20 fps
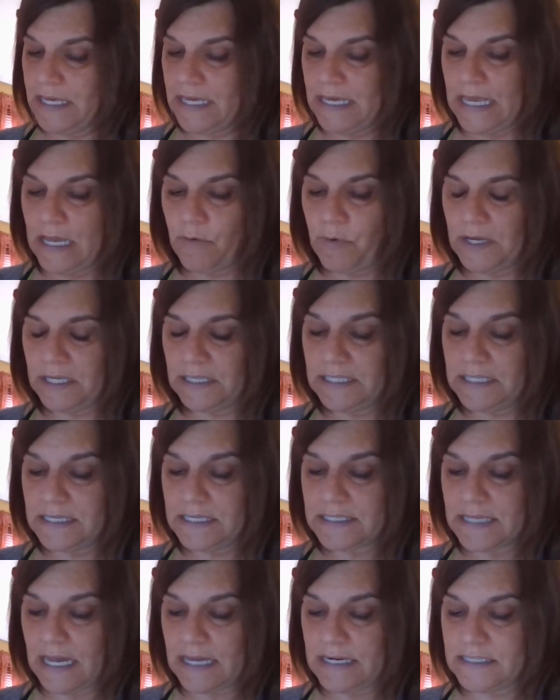He quickly
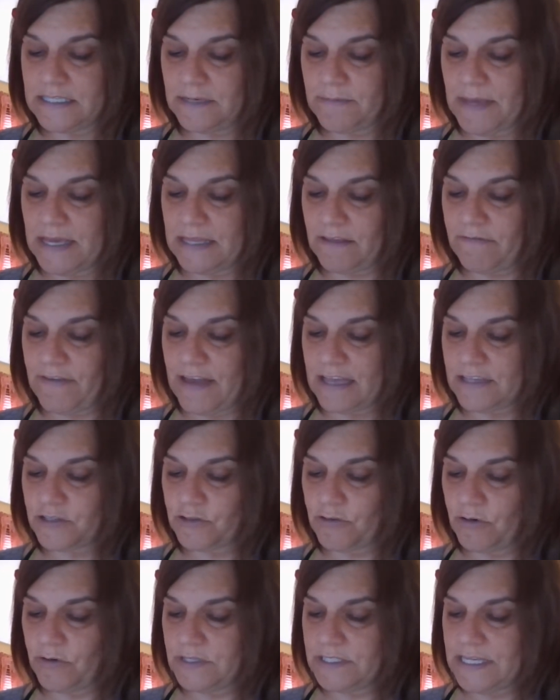decided to make the fast
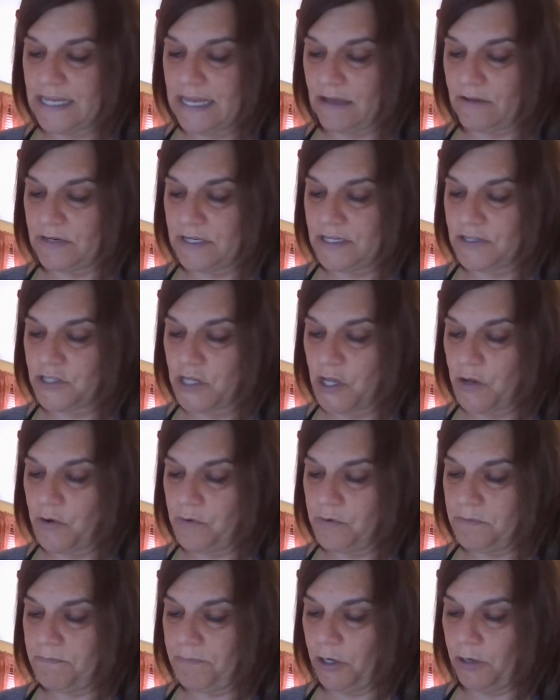growing town his
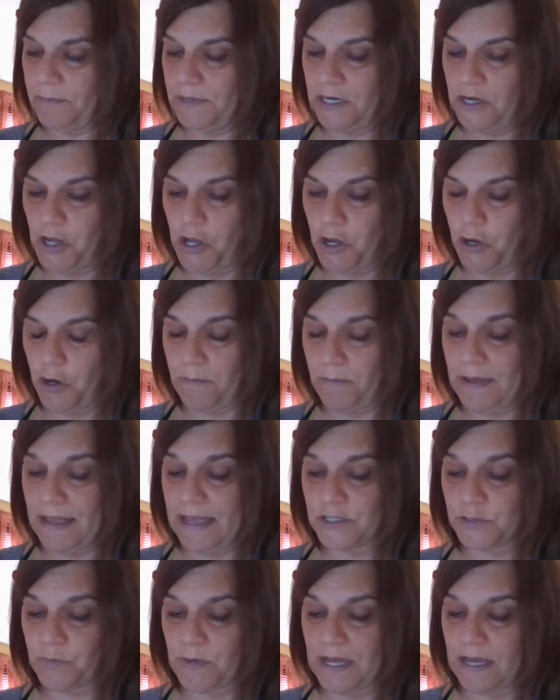own permanent home
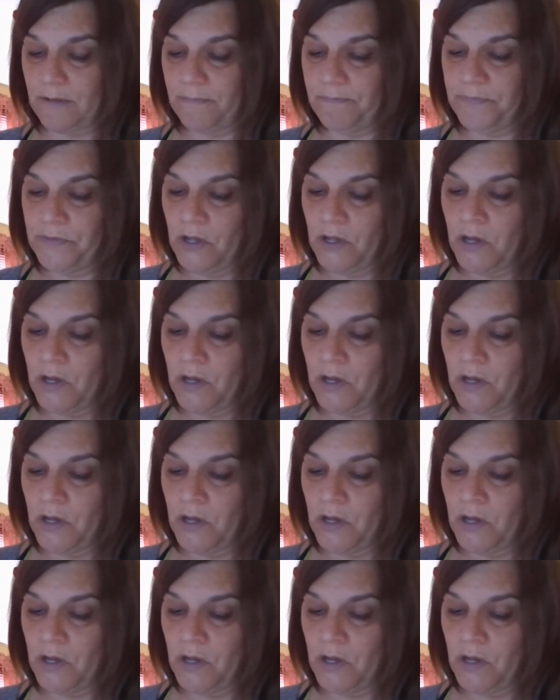as well.